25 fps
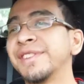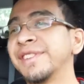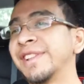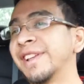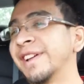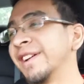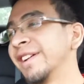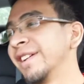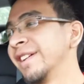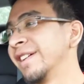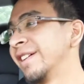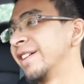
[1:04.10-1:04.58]
It's
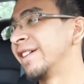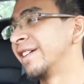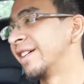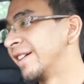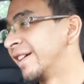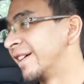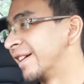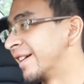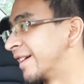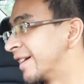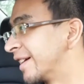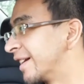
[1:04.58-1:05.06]
like
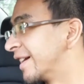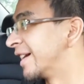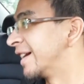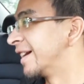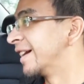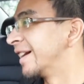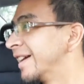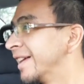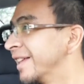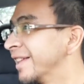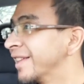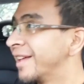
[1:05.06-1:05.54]
ah, oh,
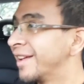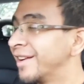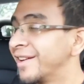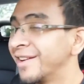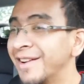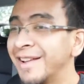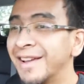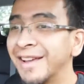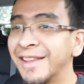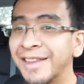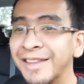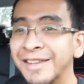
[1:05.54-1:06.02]
god, I
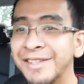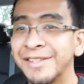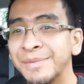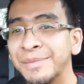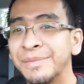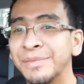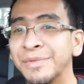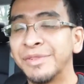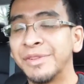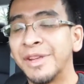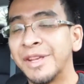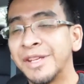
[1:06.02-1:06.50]
don't like that
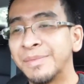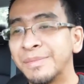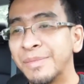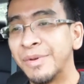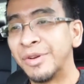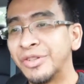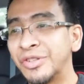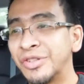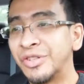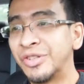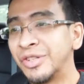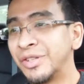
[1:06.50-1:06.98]
as
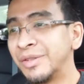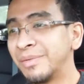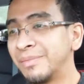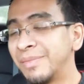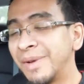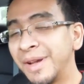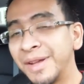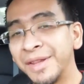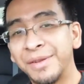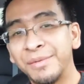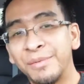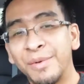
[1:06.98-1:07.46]
much.
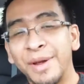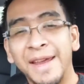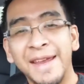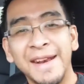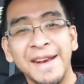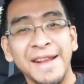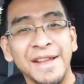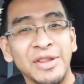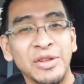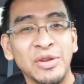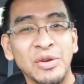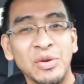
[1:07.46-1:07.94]
But what
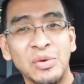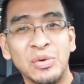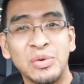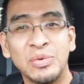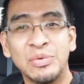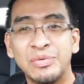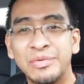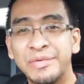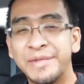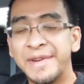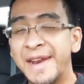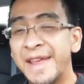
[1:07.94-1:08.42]
can I
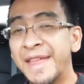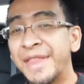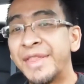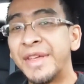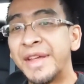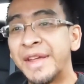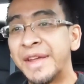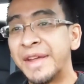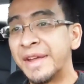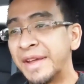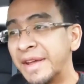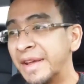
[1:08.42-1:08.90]
do?
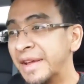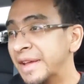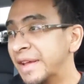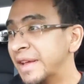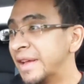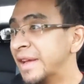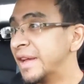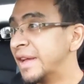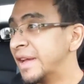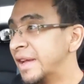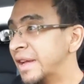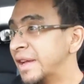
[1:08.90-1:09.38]
Nothing.
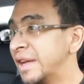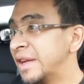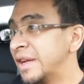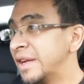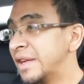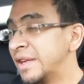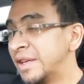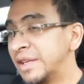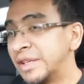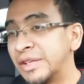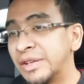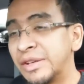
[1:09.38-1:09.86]

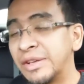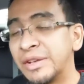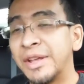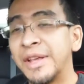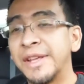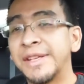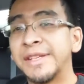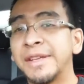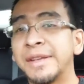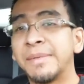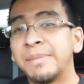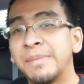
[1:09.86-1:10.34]
So
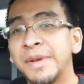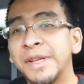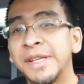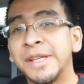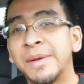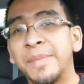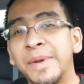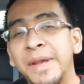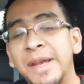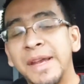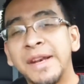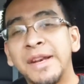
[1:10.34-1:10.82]
that's the, that's
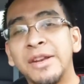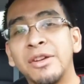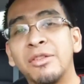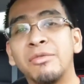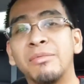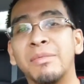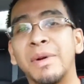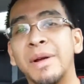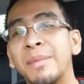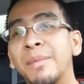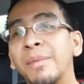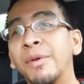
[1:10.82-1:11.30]
the beginning
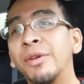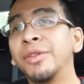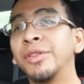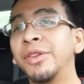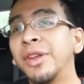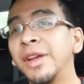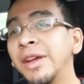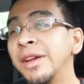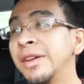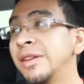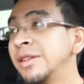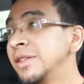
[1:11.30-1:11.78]
of my
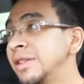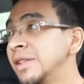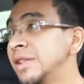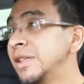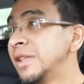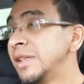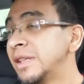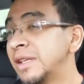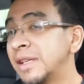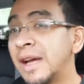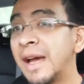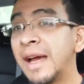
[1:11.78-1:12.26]
Monday.
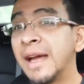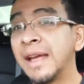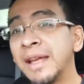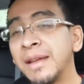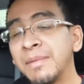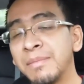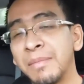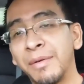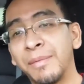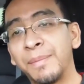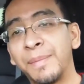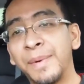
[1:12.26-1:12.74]
I
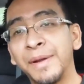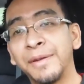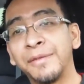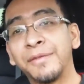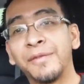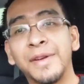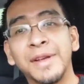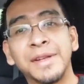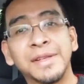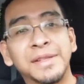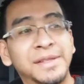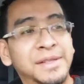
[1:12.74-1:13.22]
ate my
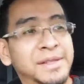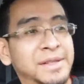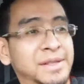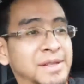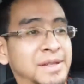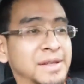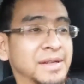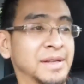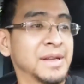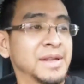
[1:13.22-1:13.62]
breakfast.